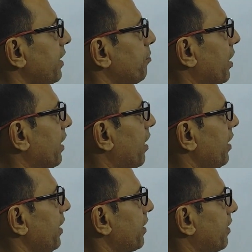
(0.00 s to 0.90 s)
in my
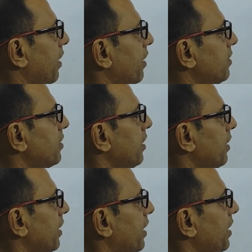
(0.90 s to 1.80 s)
earlier class,
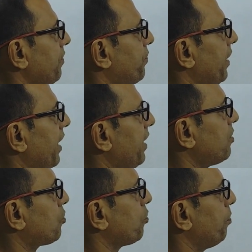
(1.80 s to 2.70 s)
that if A
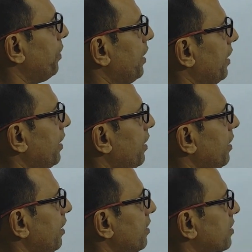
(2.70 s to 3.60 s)
is to B
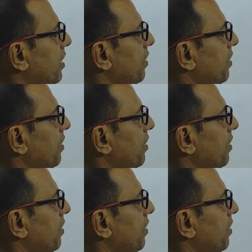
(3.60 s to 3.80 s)
is